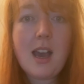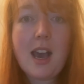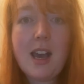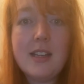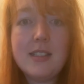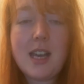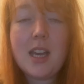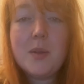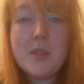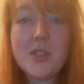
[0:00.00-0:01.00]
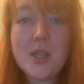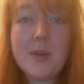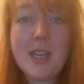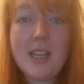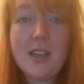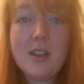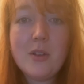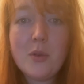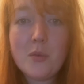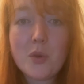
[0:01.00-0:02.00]
And I was doing
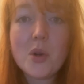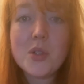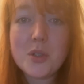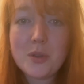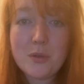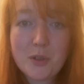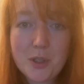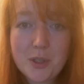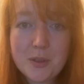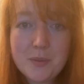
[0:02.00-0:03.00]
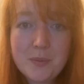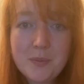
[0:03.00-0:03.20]
raw till 4,